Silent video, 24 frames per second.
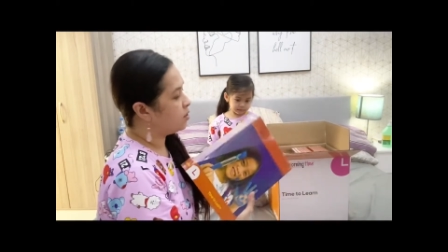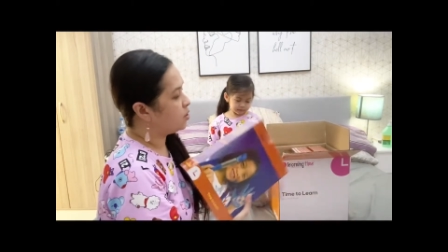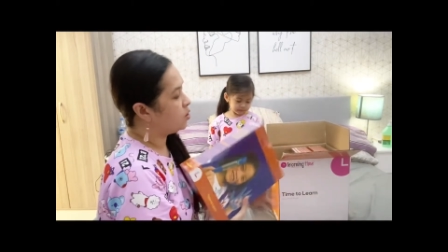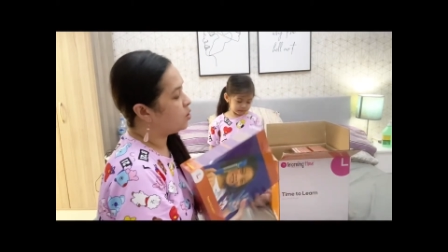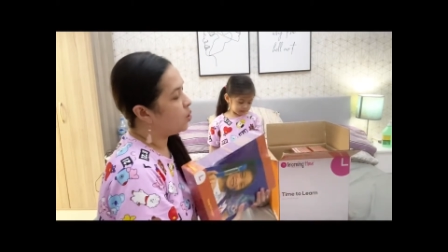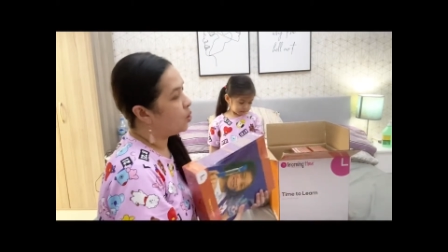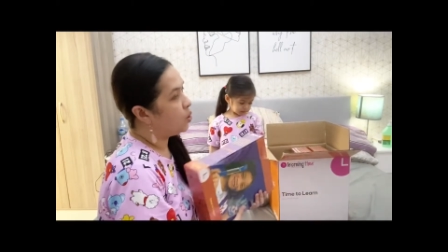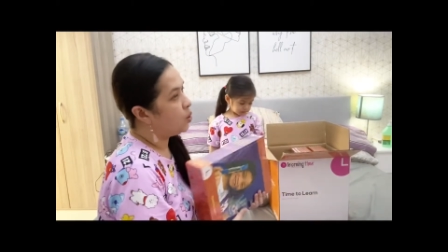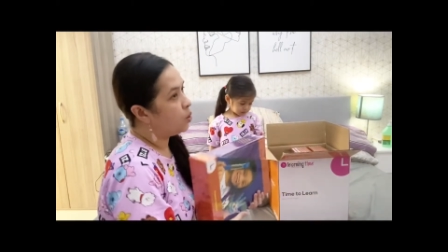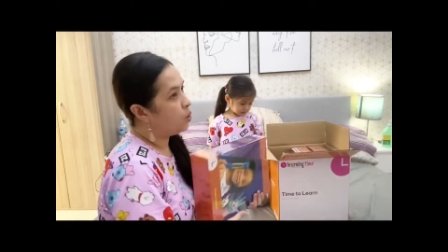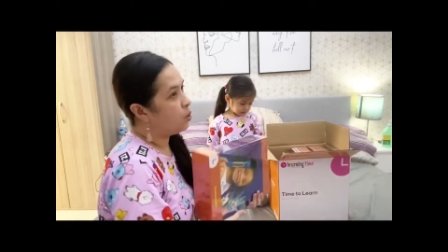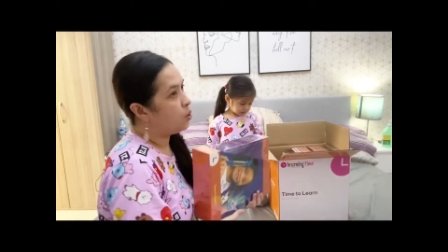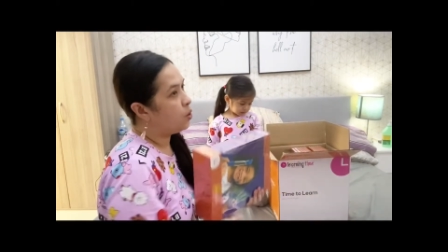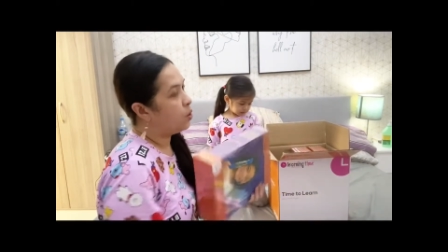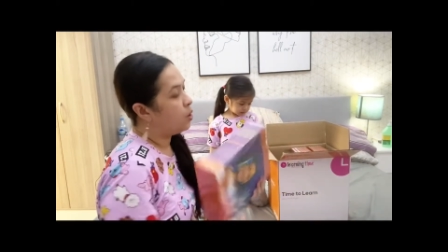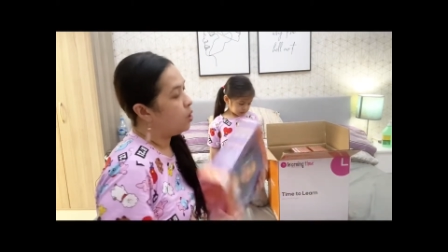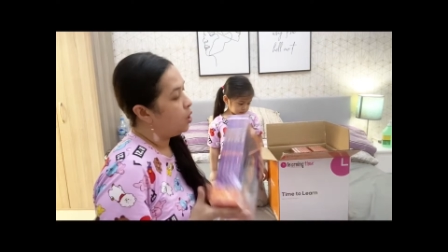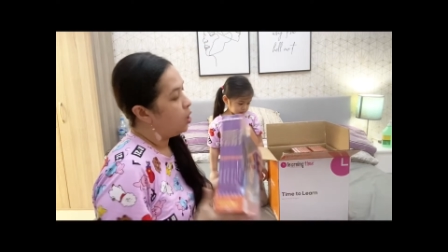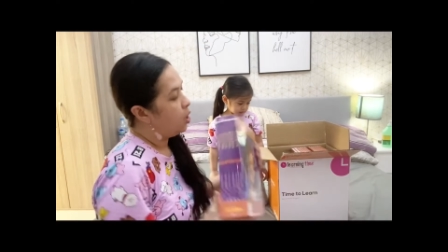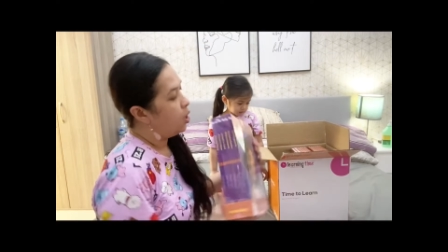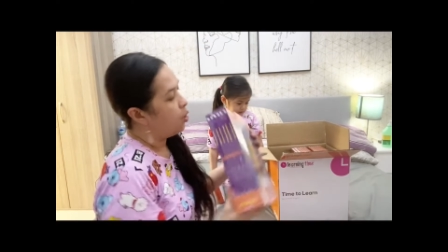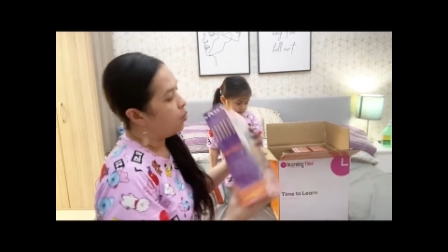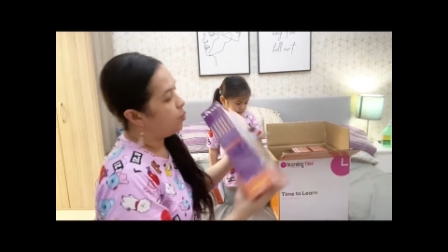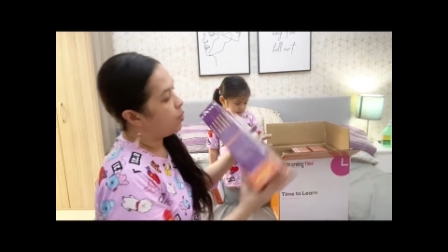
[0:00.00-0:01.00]
So
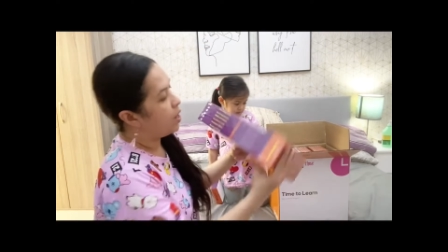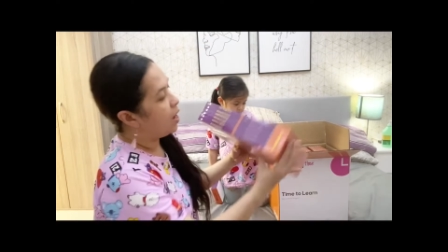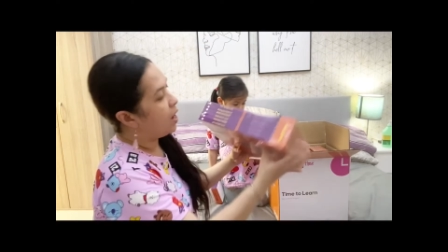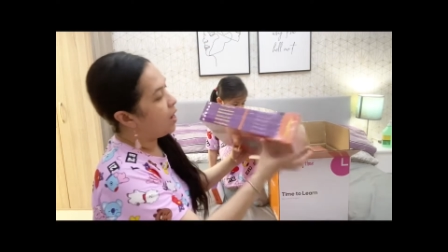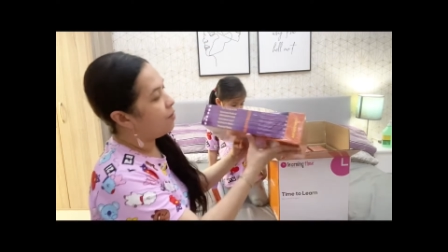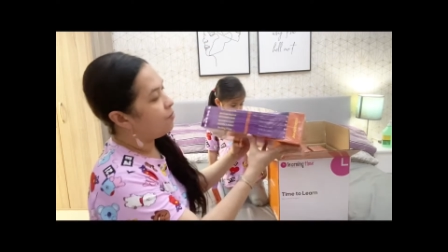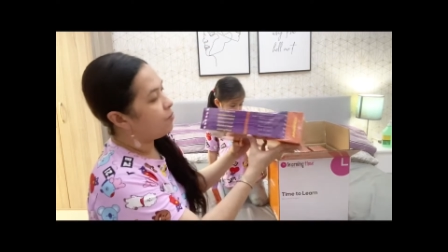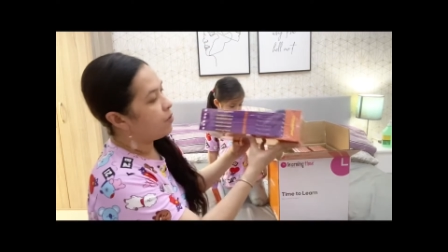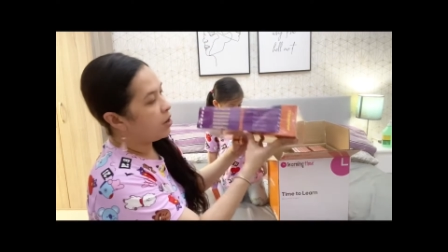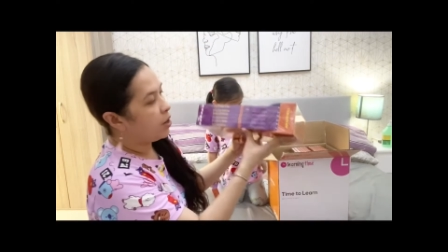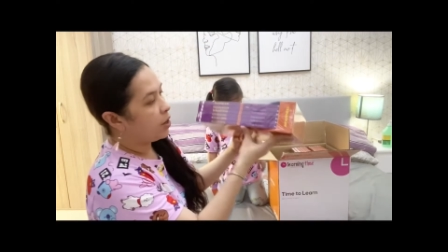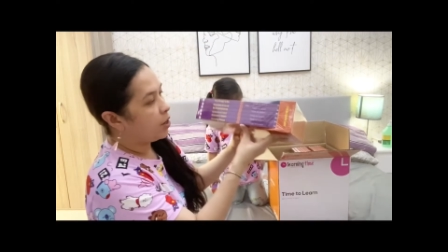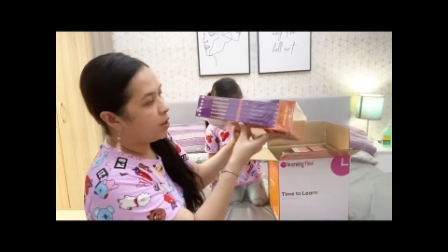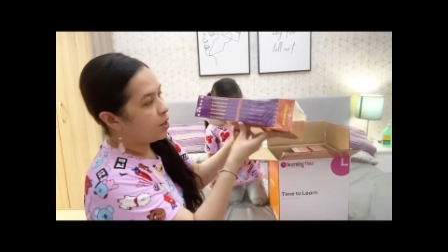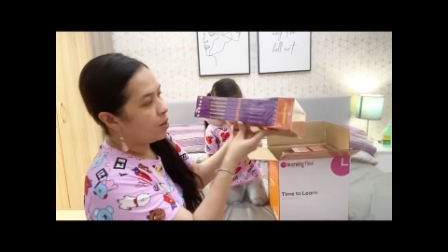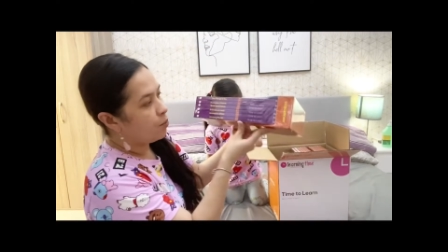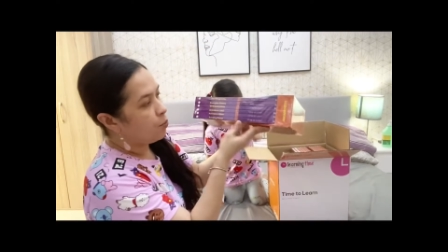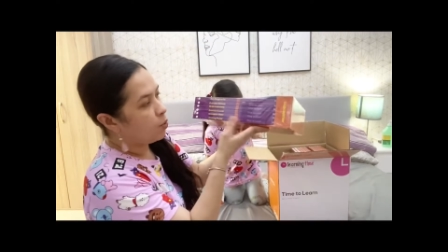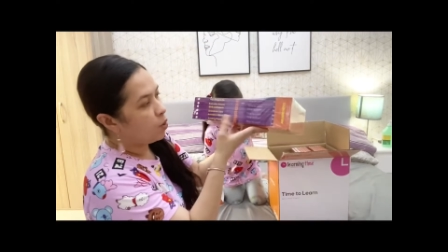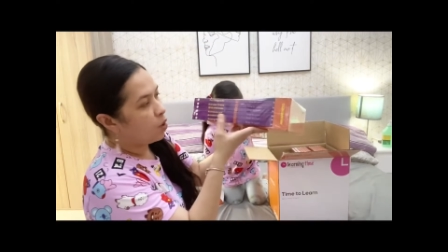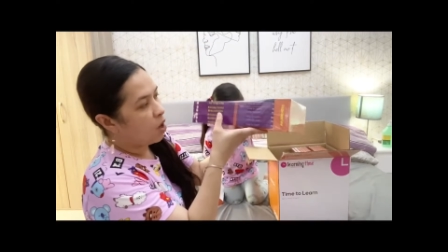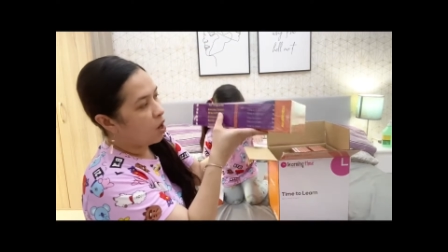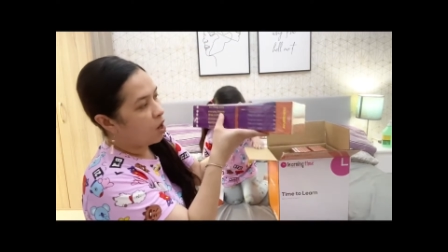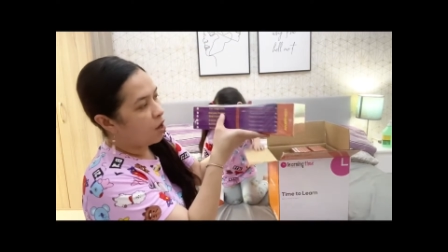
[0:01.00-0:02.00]
we have here the
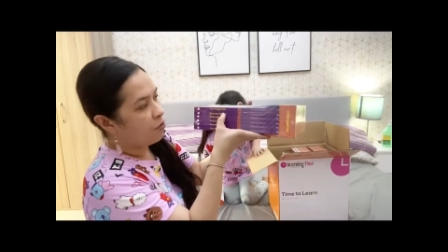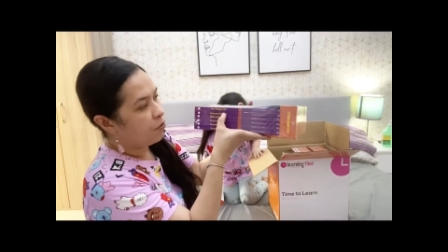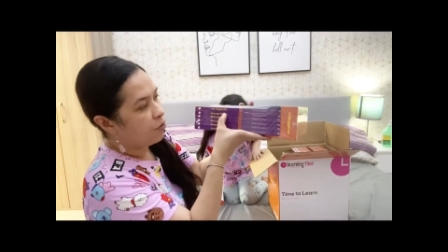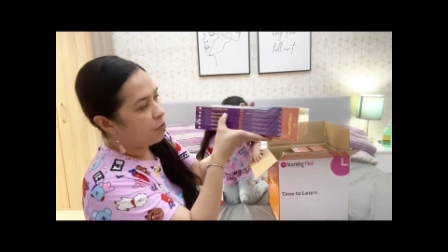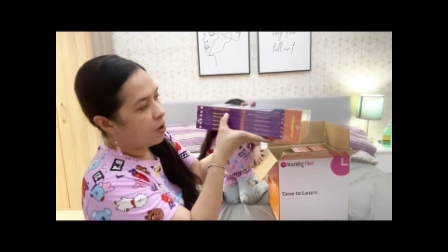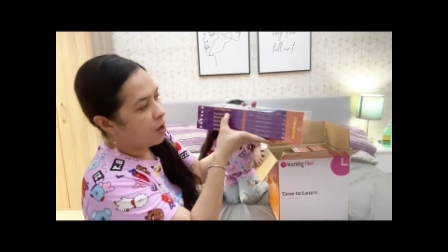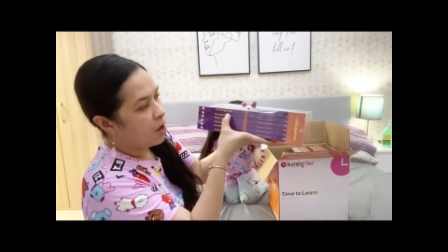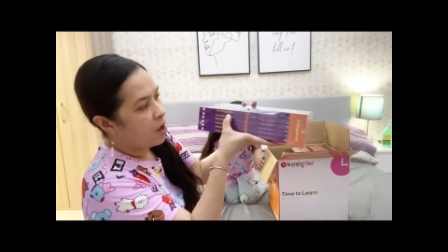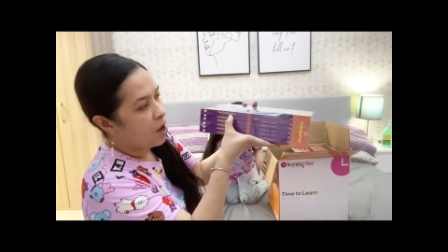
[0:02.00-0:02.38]
book of